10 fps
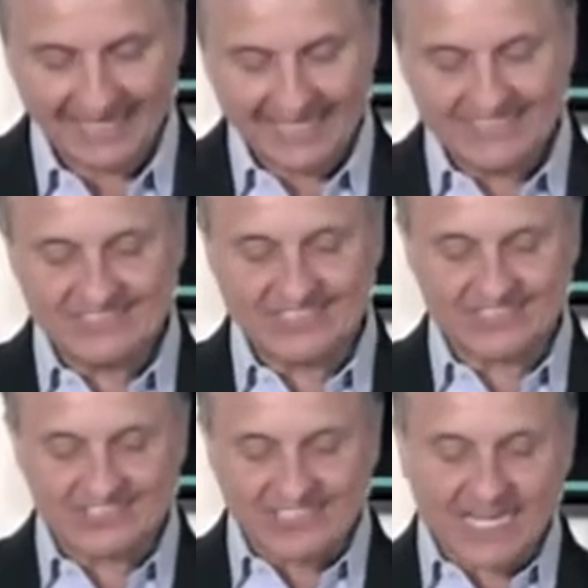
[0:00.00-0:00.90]
His
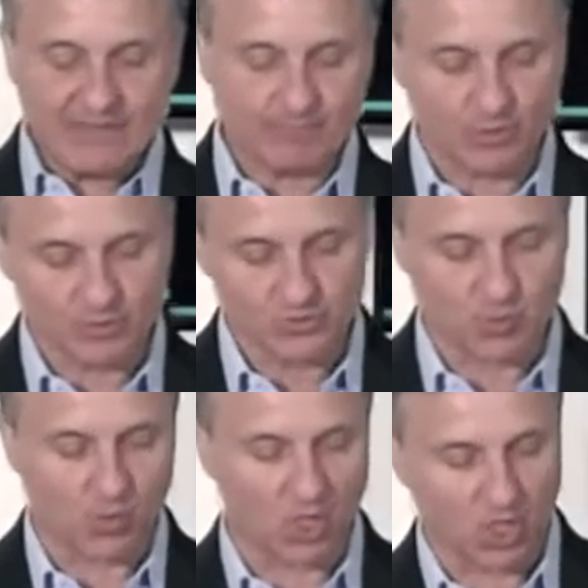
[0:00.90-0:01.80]
disciples
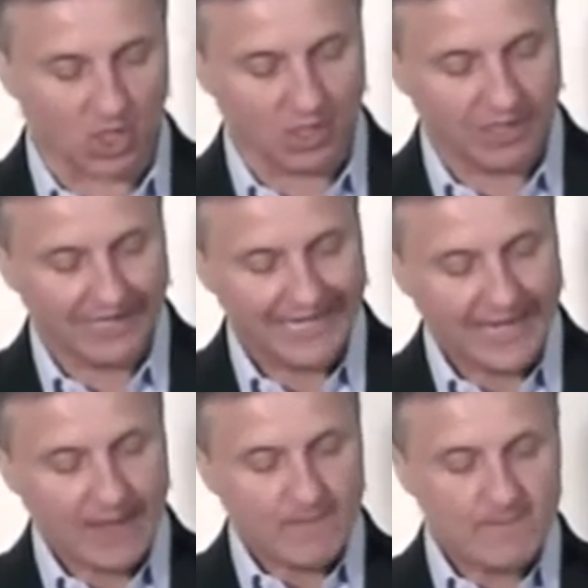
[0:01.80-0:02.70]
were
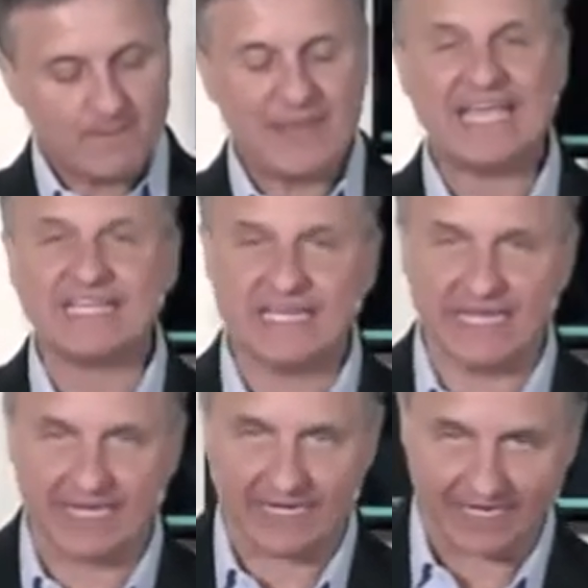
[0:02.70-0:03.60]

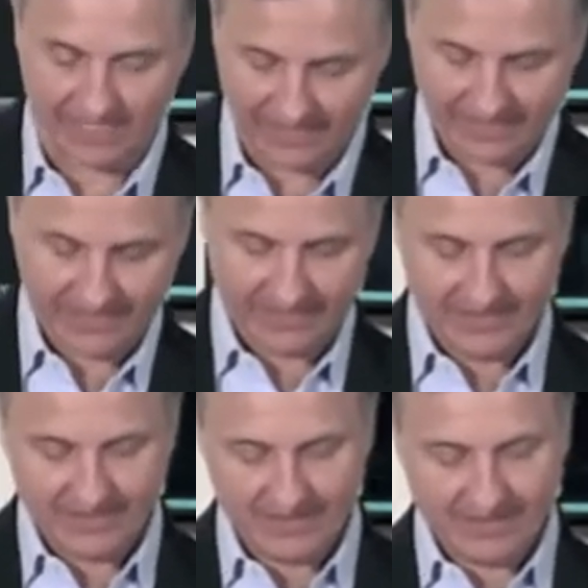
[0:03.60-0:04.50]
picking
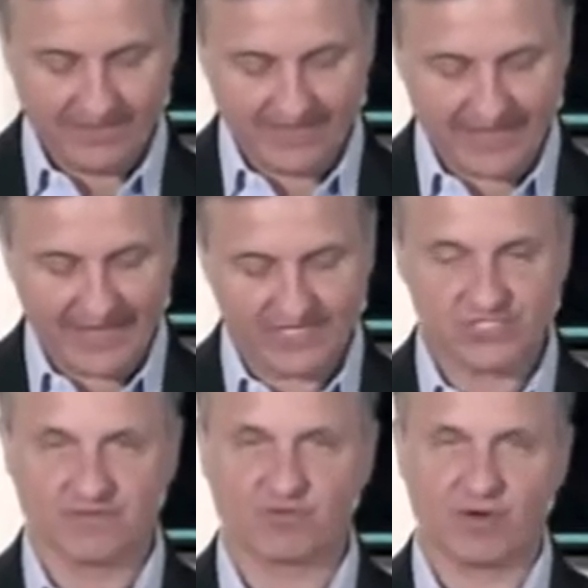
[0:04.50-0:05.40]
the
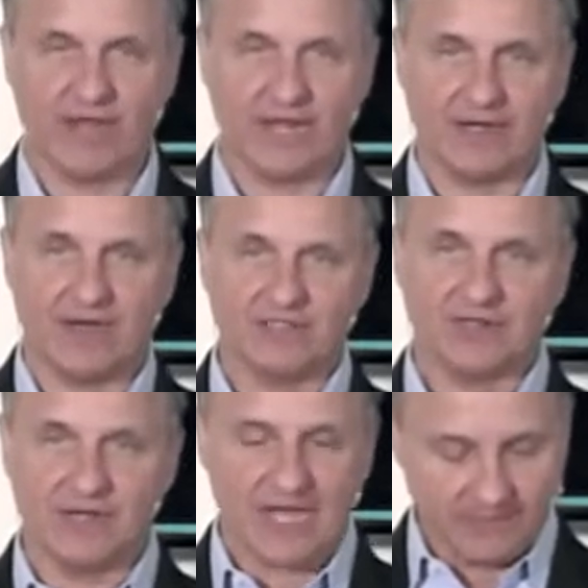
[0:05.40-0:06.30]
heads of grain.
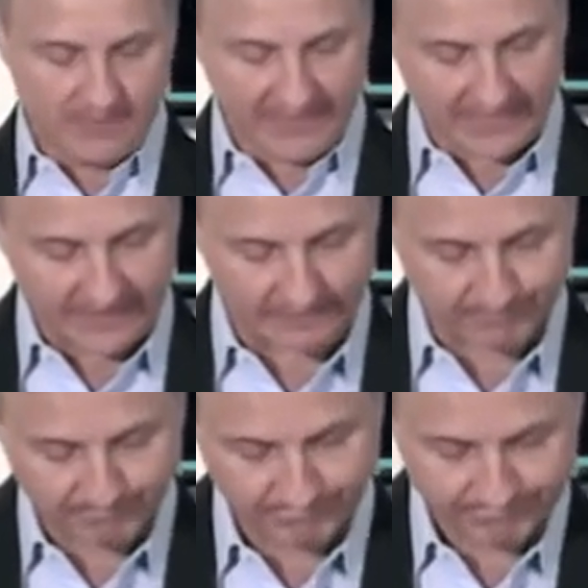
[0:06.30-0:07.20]
Underline picking.
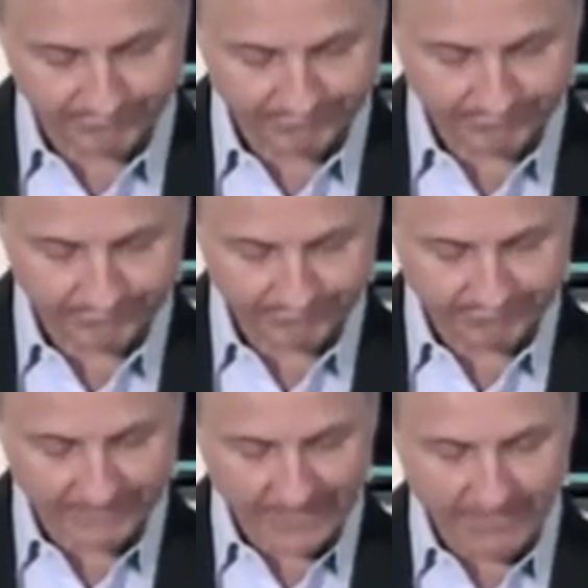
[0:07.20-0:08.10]

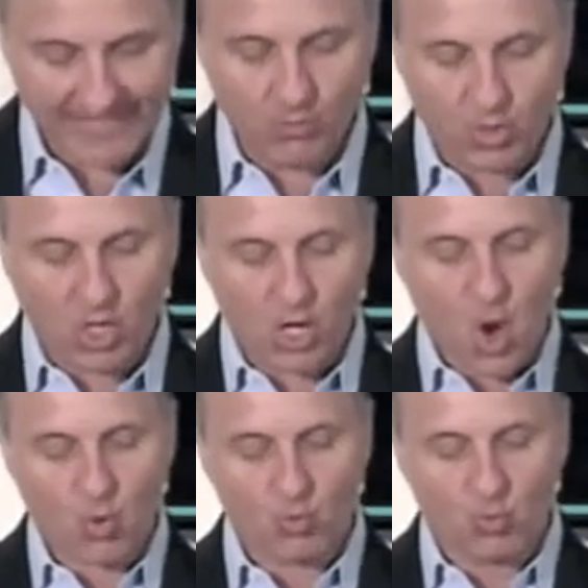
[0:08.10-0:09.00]
They
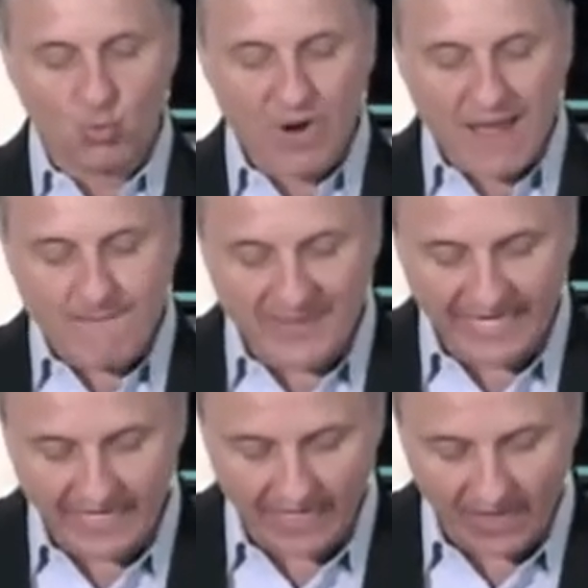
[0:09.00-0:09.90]
were
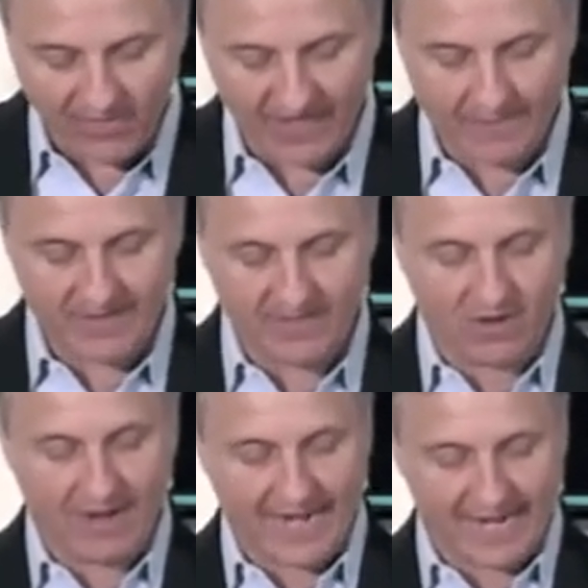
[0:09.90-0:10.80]
rubbing them in
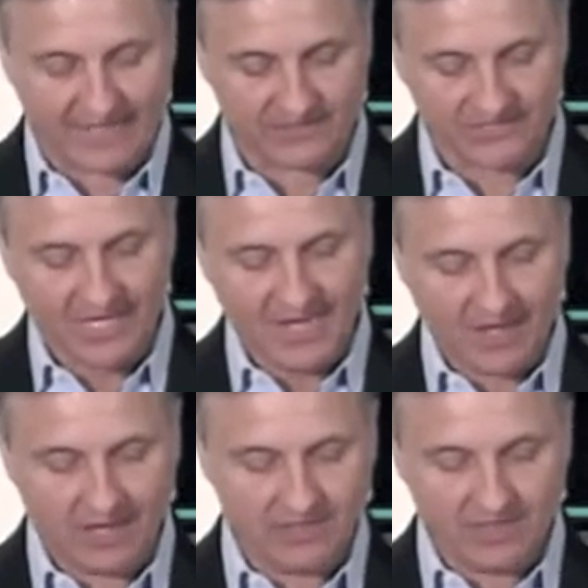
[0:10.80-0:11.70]
their hands.
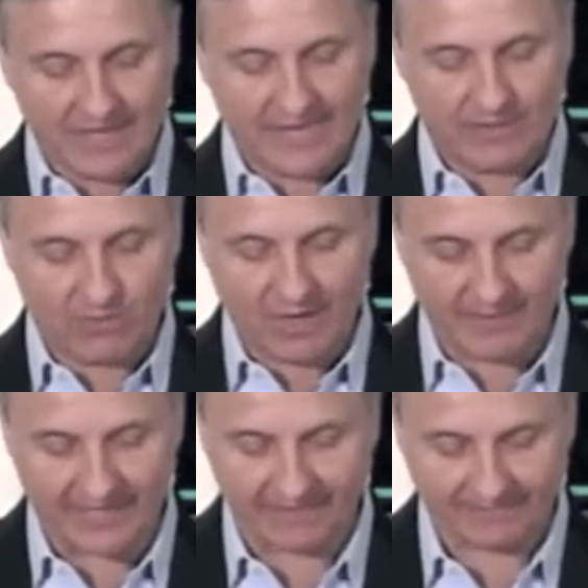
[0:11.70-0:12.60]
Underline
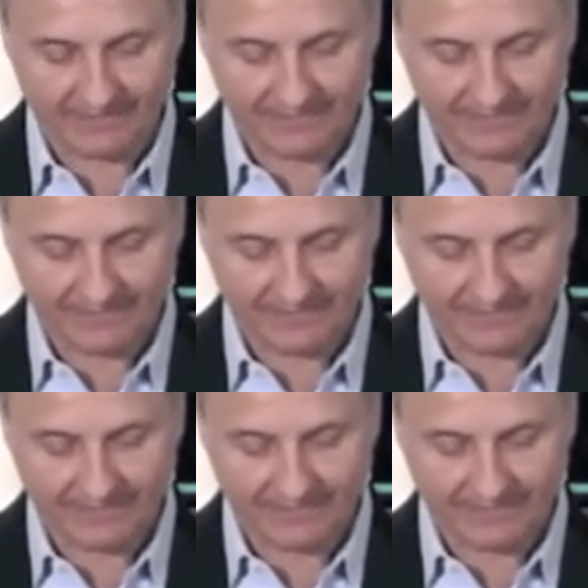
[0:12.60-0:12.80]
rubbing.